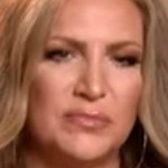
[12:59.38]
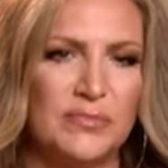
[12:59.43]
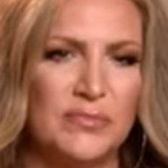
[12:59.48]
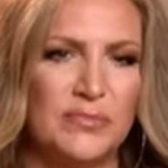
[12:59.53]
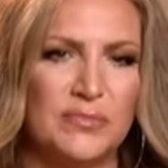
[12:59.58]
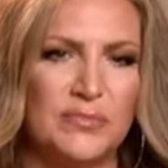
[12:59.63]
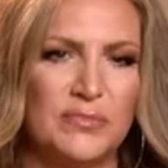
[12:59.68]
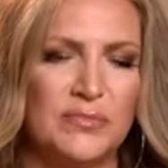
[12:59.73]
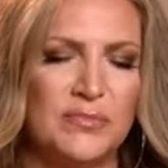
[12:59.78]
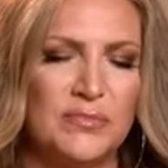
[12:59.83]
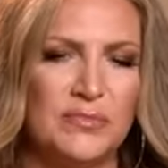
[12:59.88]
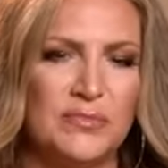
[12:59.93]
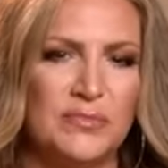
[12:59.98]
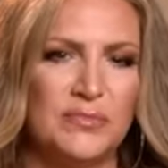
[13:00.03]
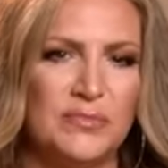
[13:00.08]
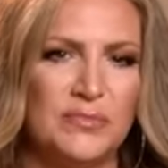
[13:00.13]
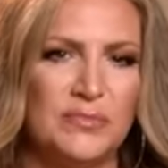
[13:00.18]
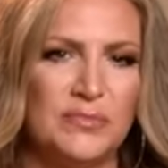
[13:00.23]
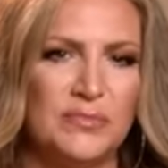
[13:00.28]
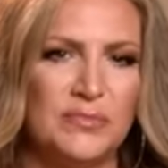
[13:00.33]

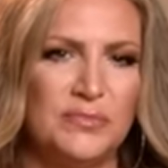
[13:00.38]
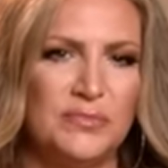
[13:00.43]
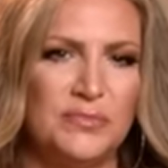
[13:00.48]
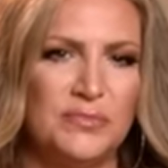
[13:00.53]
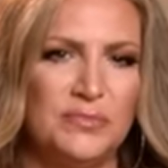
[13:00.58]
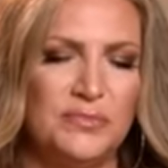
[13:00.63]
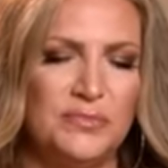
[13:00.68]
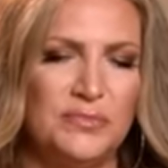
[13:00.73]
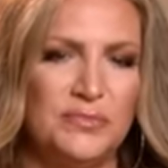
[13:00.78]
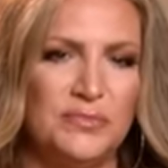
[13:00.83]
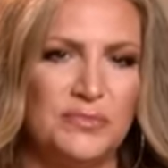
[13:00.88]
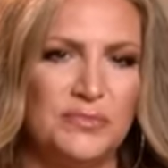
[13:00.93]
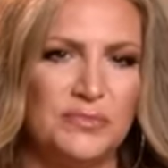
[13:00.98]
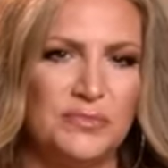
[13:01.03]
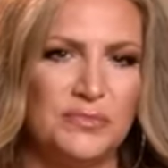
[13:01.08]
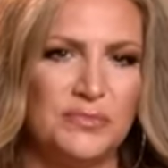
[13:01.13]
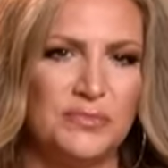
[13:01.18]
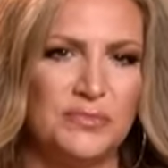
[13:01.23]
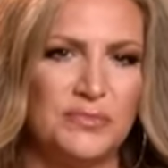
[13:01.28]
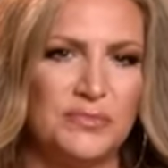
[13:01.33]

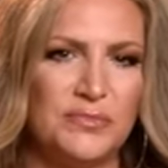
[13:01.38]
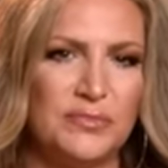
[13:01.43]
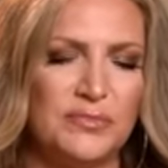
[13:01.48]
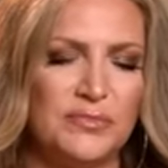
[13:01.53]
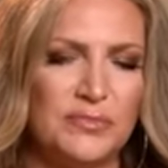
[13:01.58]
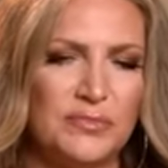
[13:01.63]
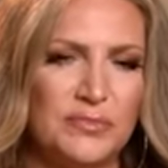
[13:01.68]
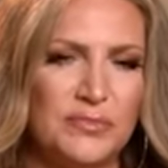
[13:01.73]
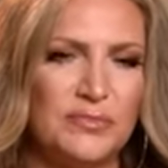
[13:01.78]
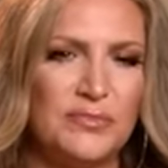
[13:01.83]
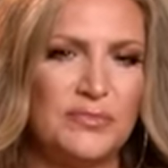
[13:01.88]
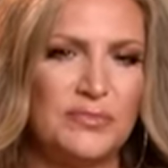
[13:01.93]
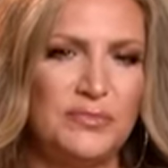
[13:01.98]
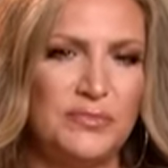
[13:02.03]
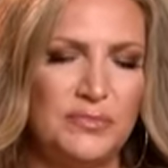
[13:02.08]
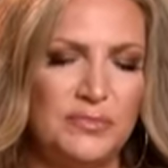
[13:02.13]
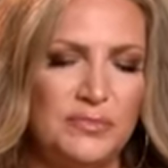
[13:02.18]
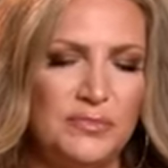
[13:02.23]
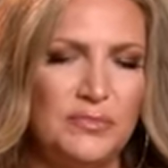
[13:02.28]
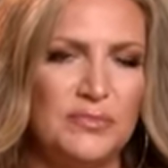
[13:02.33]

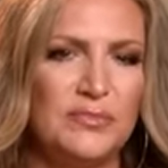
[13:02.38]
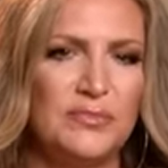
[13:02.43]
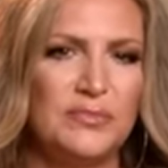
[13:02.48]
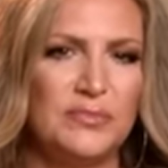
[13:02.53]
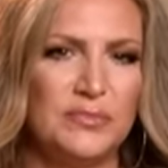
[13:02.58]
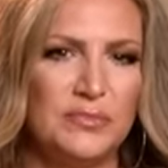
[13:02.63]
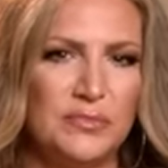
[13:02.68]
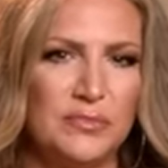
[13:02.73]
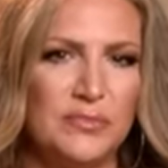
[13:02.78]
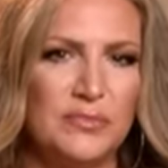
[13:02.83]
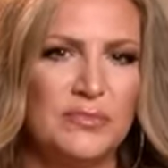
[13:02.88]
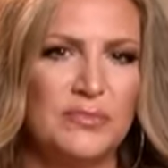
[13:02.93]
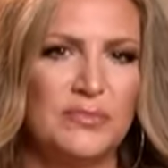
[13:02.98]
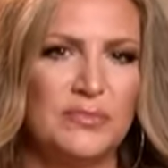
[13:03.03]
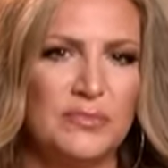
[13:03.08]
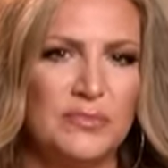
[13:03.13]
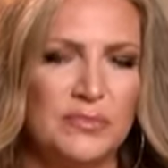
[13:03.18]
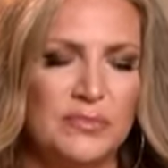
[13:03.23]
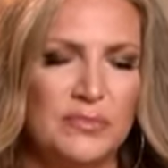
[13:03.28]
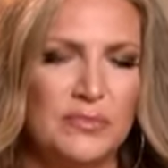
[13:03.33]

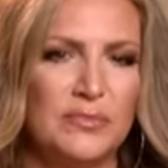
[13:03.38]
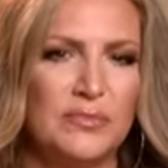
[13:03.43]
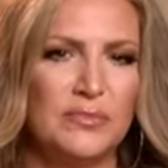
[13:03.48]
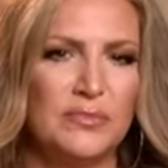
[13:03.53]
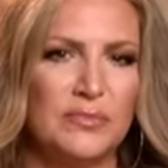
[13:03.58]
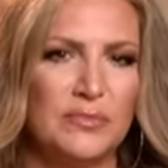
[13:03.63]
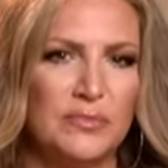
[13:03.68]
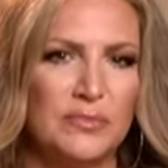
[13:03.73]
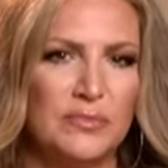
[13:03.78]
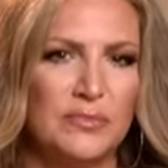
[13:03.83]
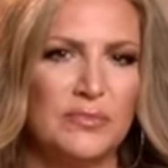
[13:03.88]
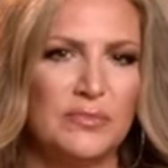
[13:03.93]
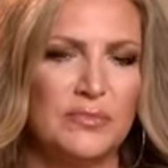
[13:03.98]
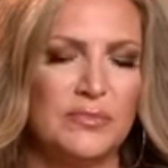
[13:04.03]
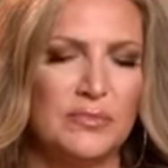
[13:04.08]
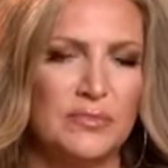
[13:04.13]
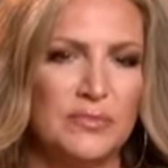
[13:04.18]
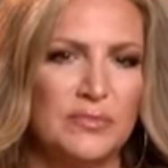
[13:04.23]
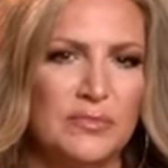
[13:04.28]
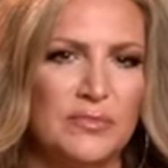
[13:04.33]

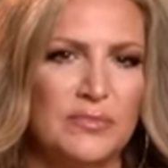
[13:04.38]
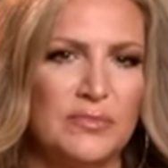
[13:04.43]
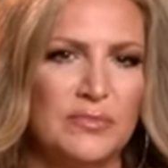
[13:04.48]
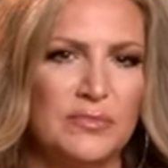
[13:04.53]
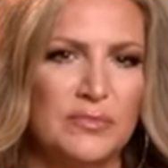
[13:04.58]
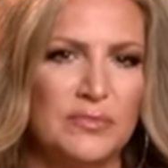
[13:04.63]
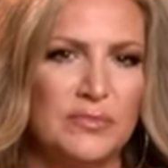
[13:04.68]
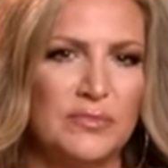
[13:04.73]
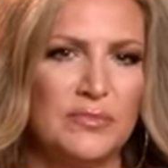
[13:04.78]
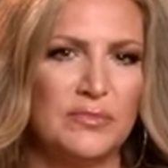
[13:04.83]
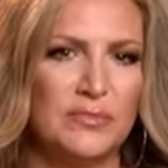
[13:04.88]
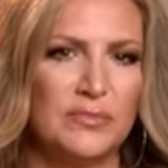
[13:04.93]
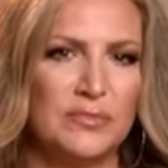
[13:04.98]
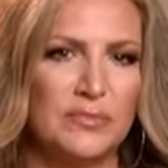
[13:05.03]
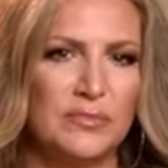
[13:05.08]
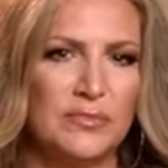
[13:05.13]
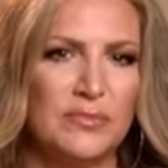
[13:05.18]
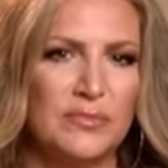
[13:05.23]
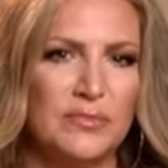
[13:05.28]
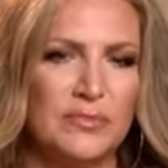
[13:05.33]

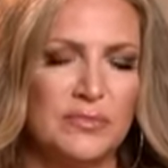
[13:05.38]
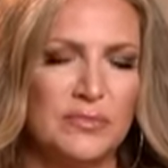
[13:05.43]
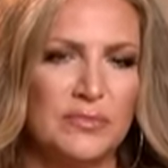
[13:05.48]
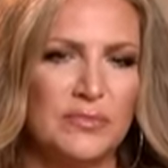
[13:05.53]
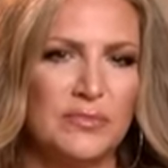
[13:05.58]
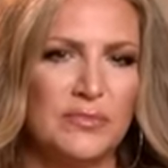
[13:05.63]
This person isn't speaking.